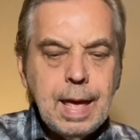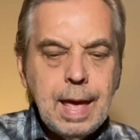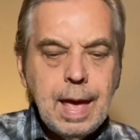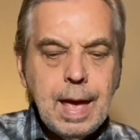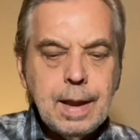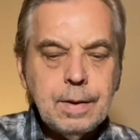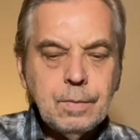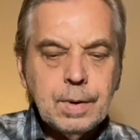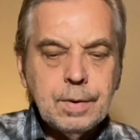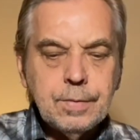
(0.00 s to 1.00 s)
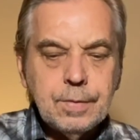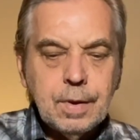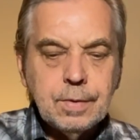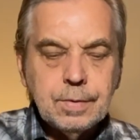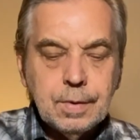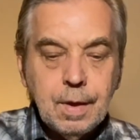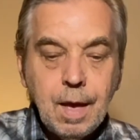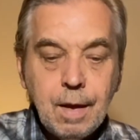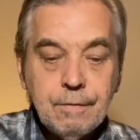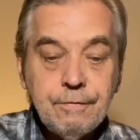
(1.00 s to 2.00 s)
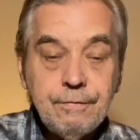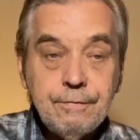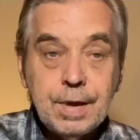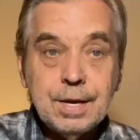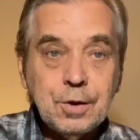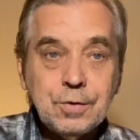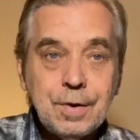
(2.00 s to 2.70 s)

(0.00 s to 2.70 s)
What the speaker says: end where it says finish.